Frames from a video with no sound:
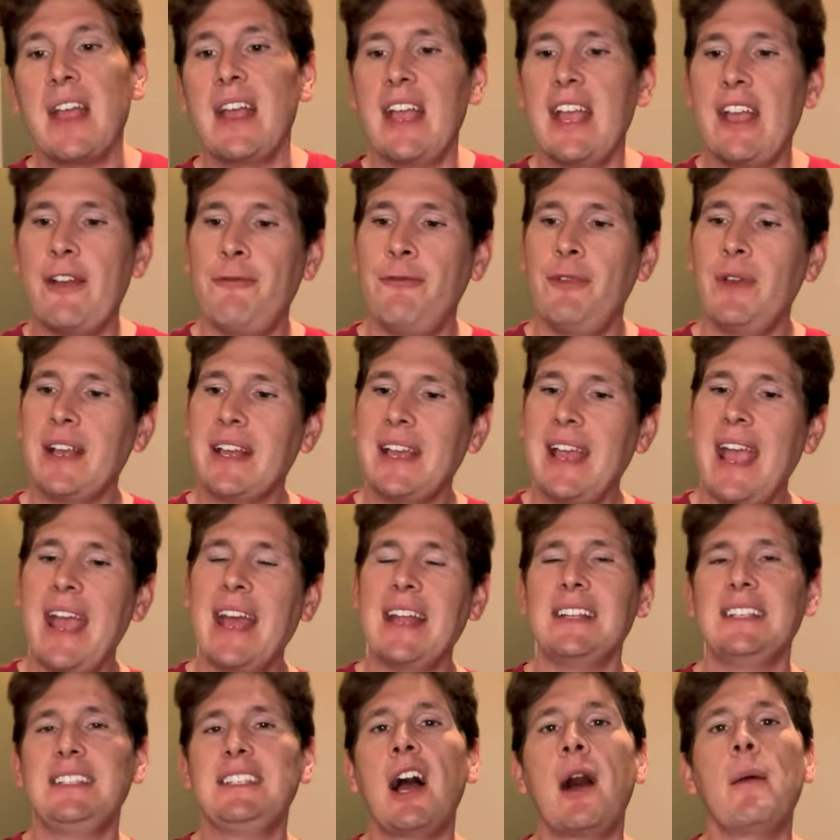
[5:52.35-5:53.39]
If it
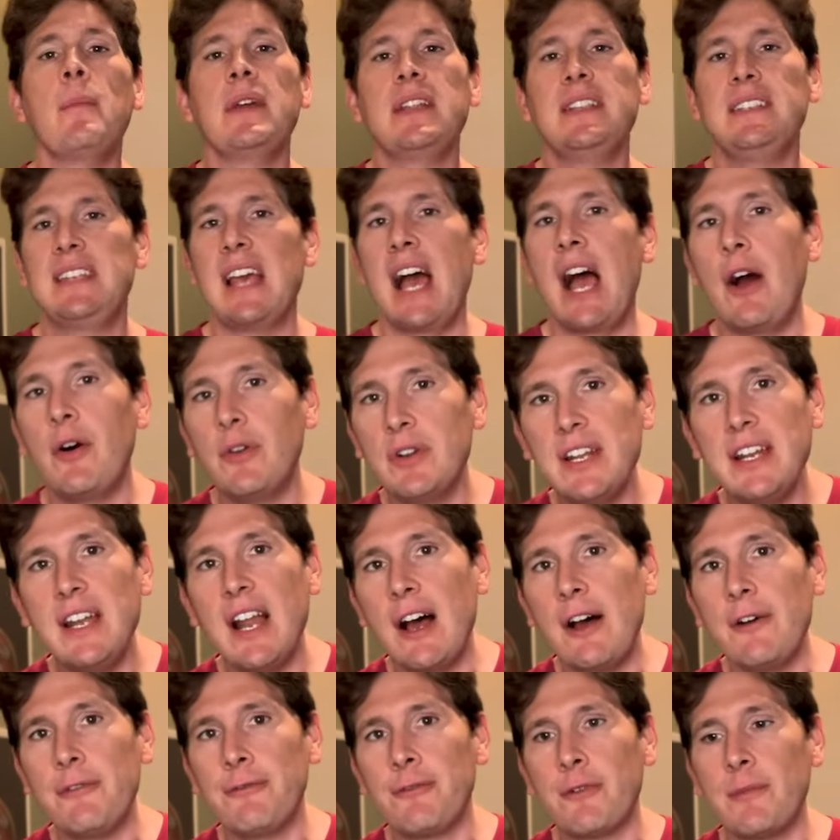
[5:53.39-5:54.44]
can't dumb it down
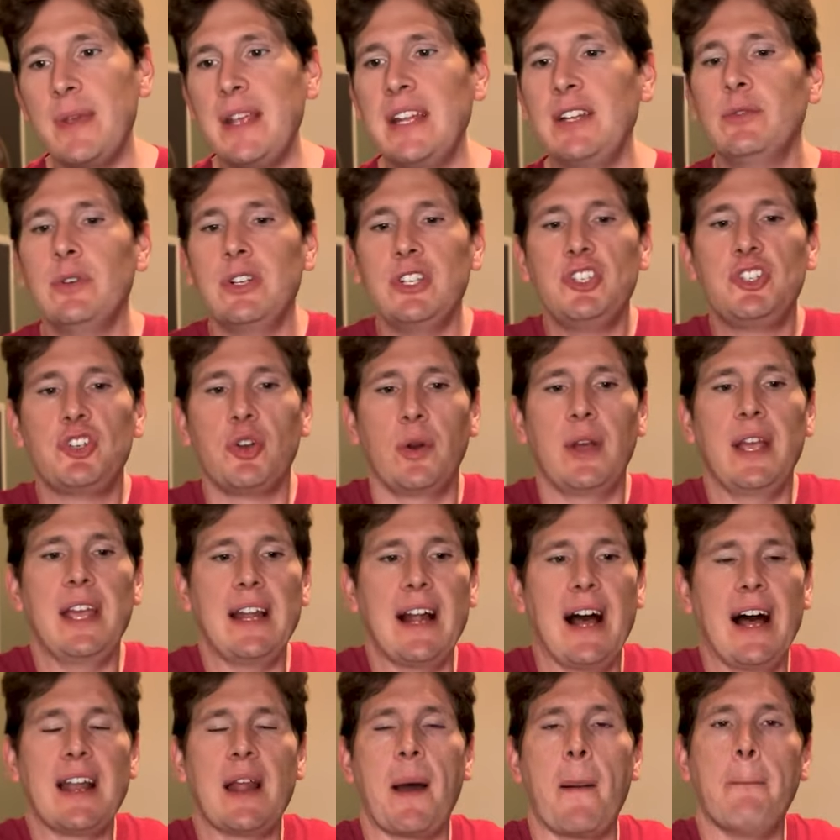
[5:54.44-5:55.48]
enough for me to enjoy
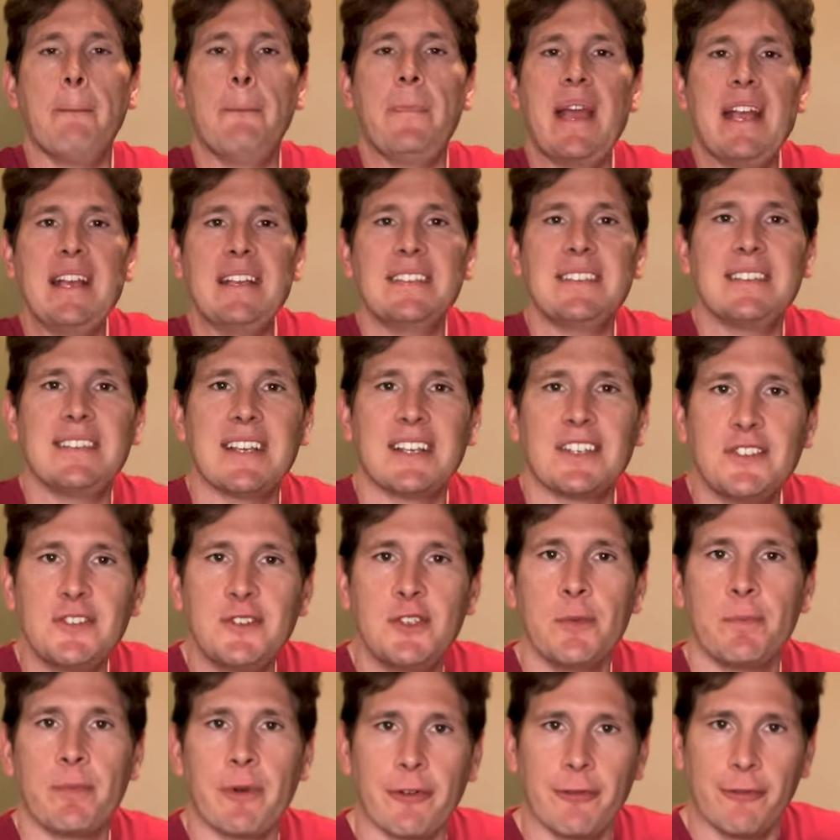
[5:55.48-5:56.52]
it on a basic,
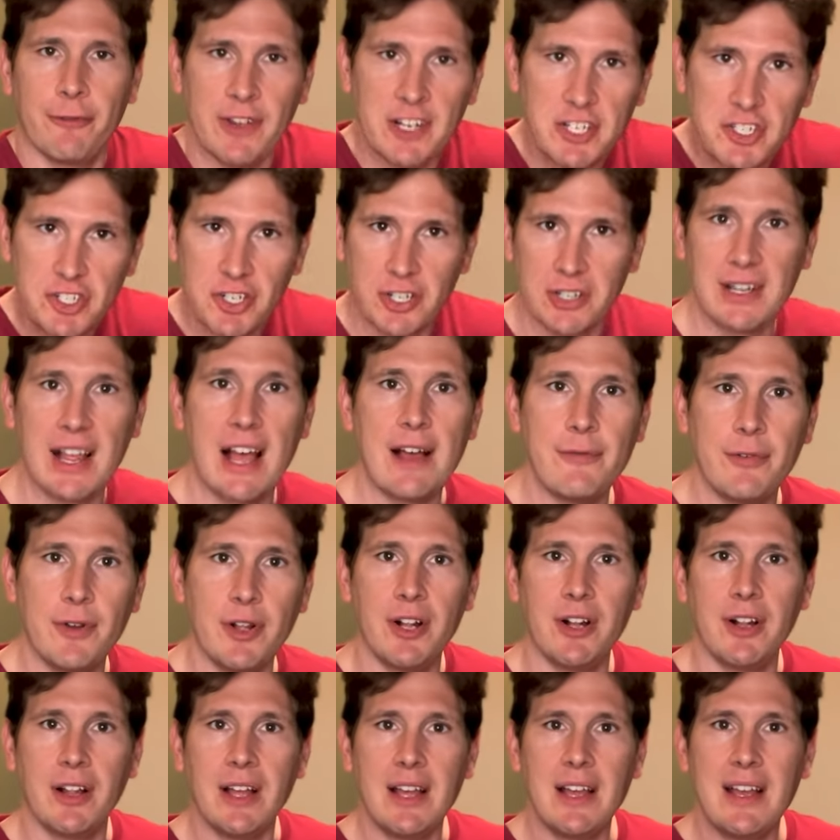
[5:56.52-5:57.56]
superficial
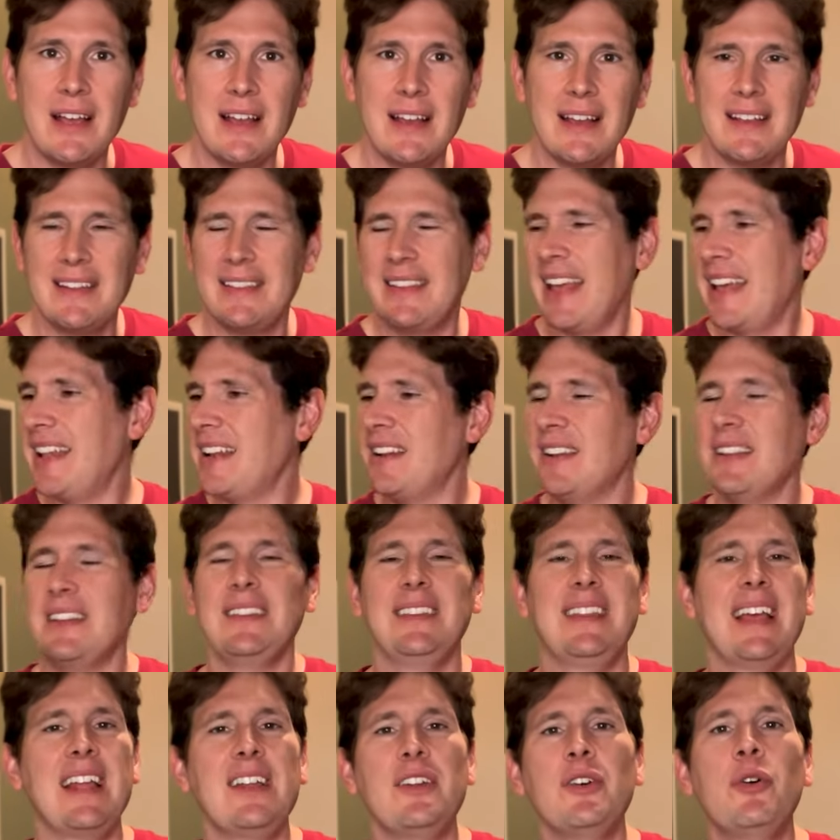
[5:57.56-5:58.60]
level, then,
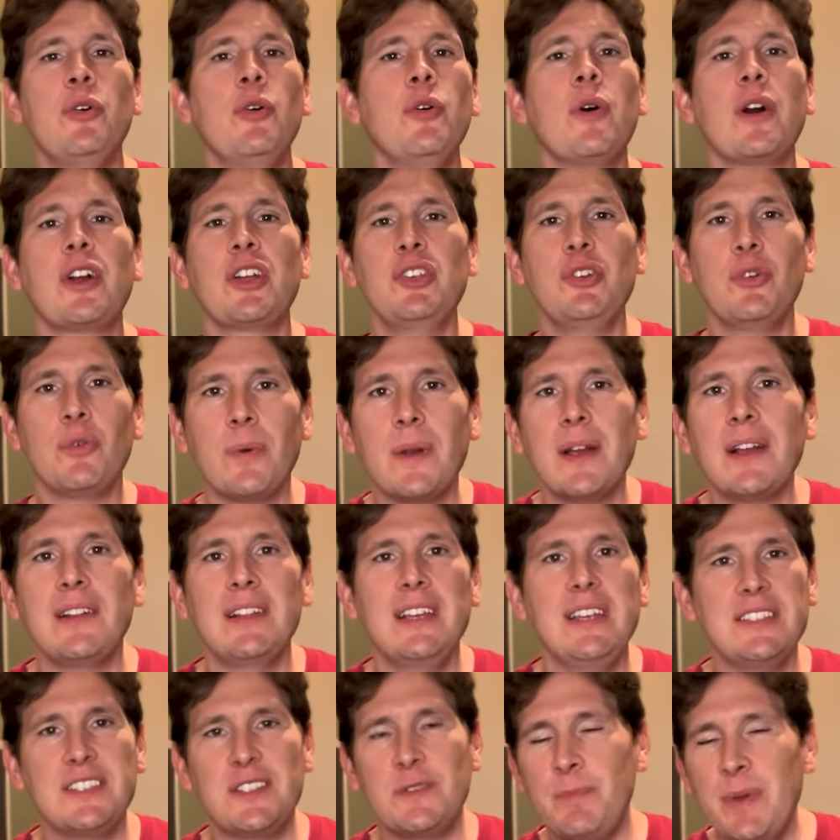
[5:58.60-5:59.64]
then who are you
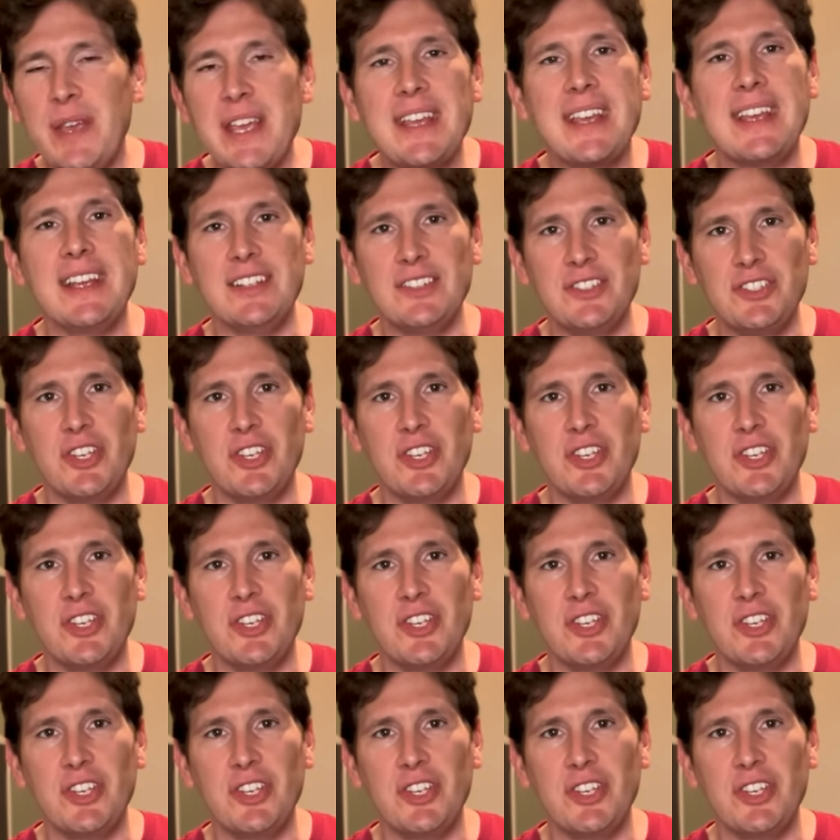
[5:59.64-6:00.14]
really speaking